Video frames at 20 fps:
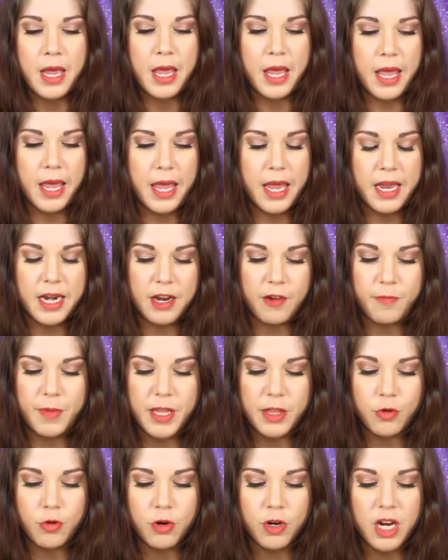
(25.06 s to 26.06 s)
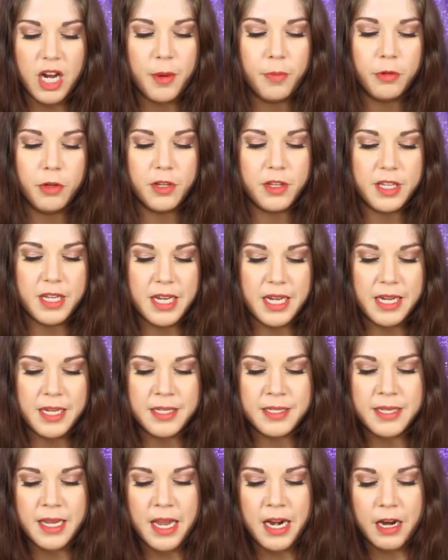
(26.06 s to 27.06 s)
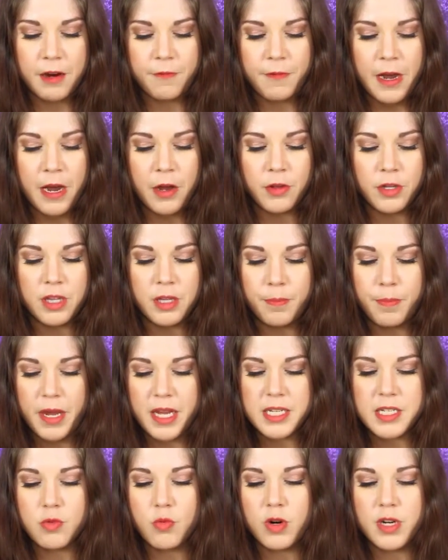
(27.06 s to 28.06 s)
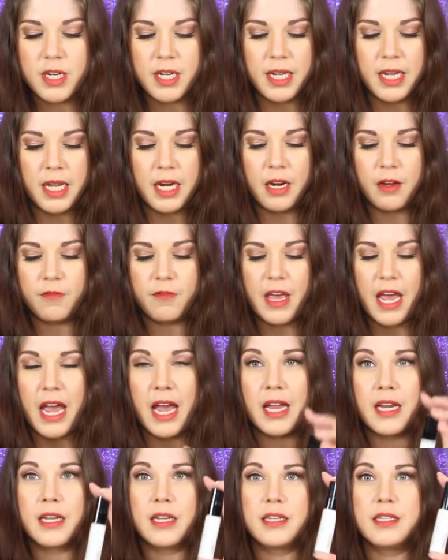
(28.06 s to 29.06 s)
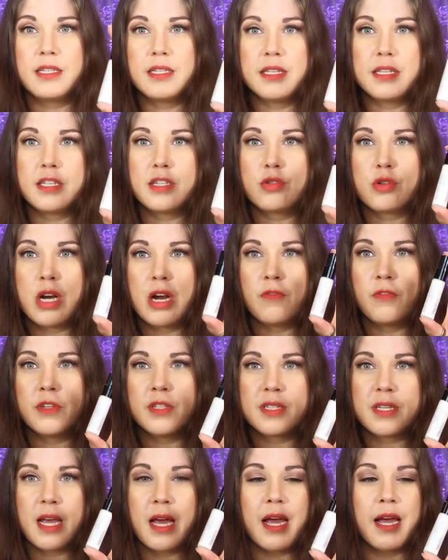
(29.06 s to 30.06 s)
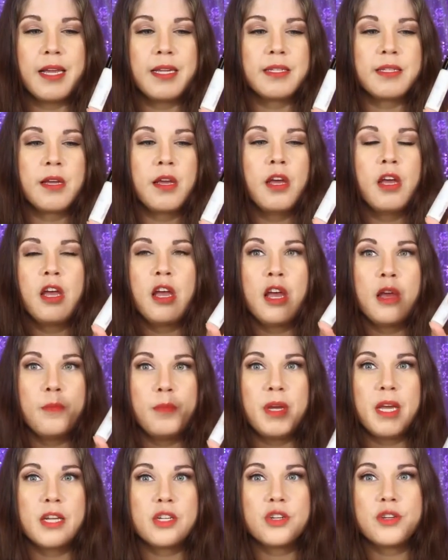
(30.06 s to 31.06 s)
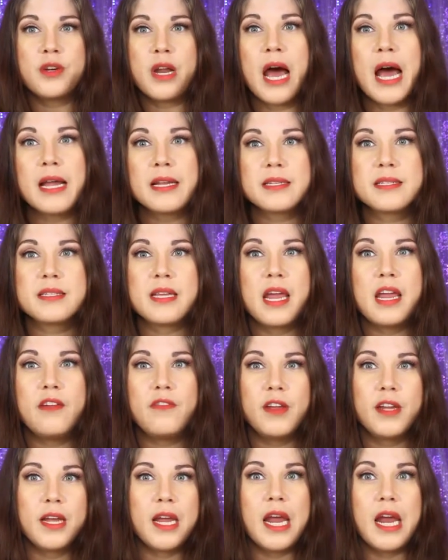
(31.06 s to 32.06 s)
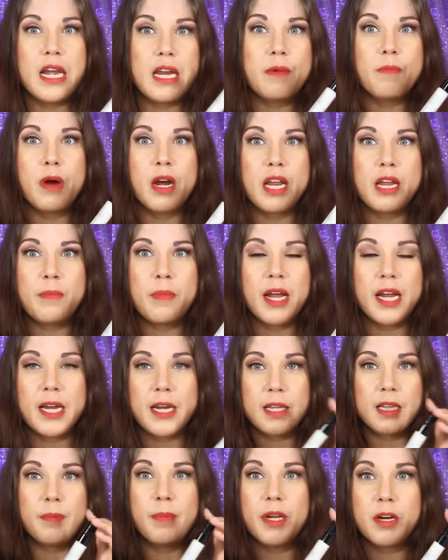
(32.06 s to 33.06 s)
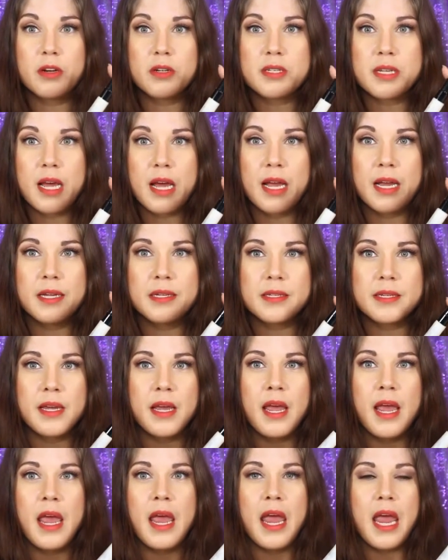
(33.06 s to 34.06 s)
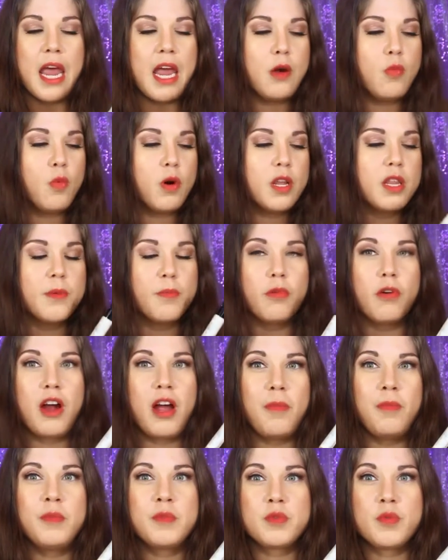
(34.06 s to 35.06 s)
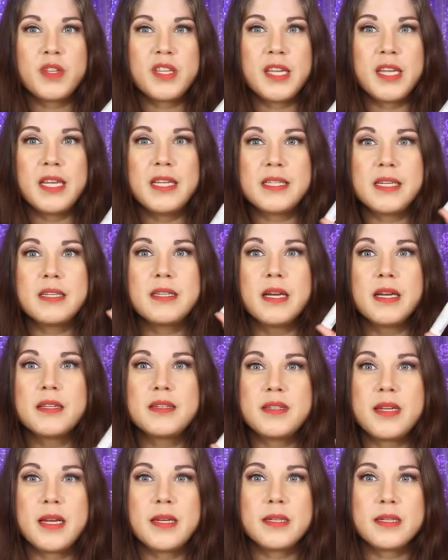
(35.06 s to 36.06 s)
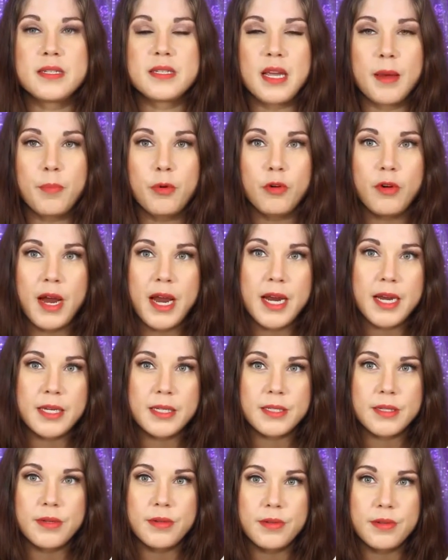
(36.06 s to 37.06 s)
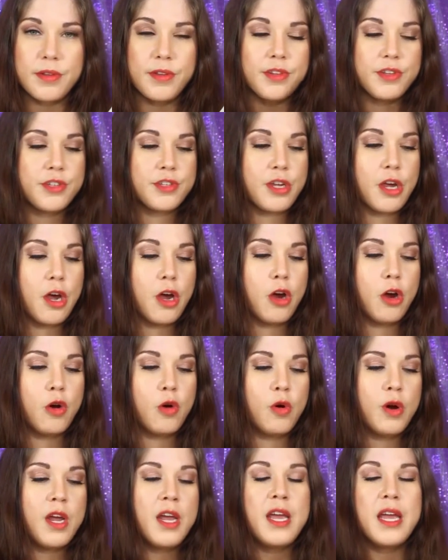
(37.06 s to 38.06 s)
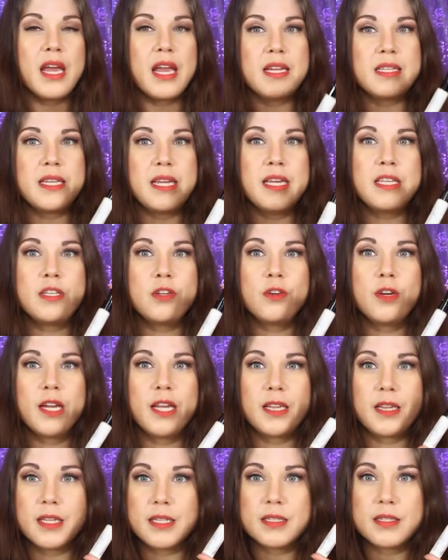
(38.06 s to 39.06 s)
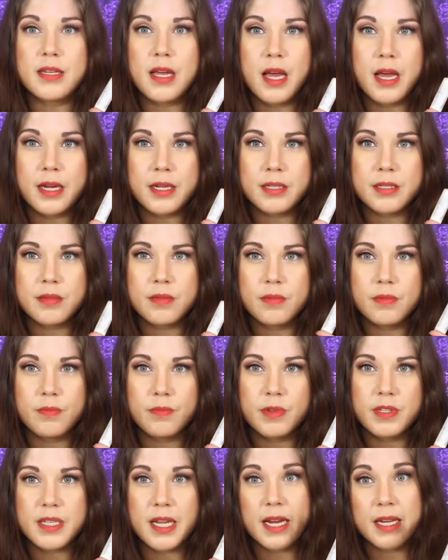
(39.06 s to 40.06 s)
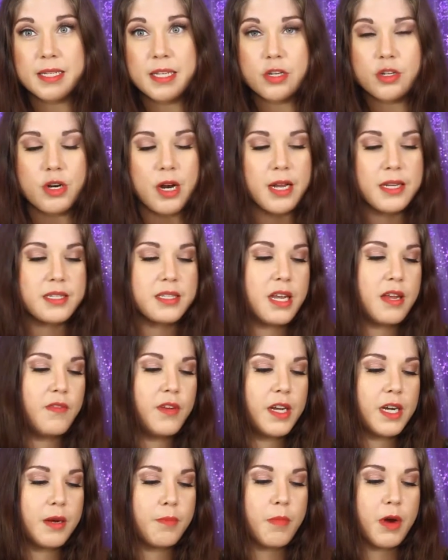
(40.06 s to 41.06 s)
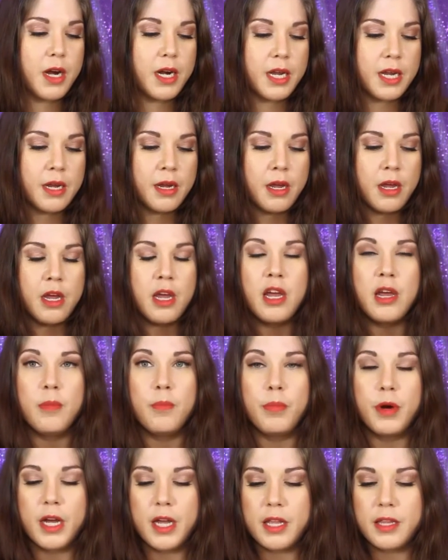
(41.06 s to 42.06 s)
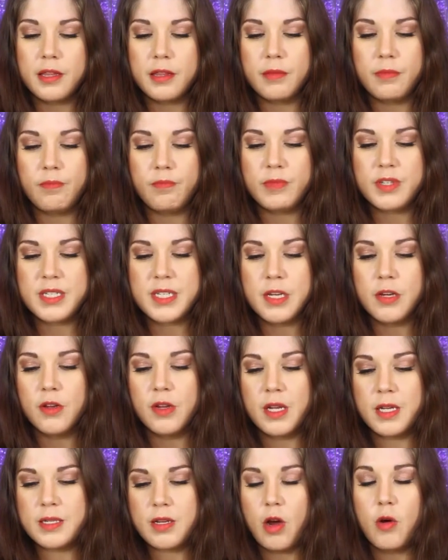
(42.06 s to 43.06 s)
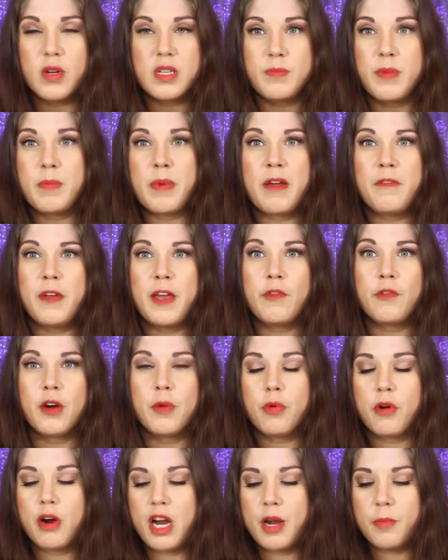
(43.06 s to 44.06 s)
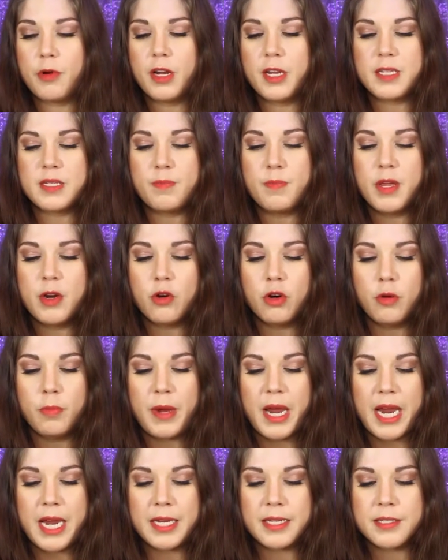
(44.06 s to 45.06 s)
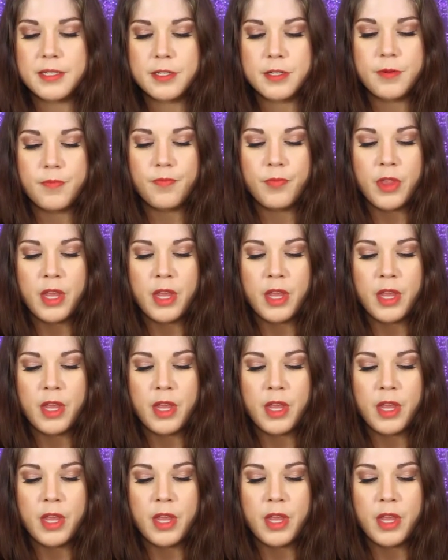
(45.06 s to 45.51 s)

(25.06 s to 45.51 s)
And I've been through a couple of these, and I found that the best one to get of that is this travel size, because you're not saving any money by getting the bigger size. And one of the problems with it is it does tend to separate. So it's easier to get this size, because like I said, you're not saving any money. But still, it's always been my favorite primer. It's mineral based,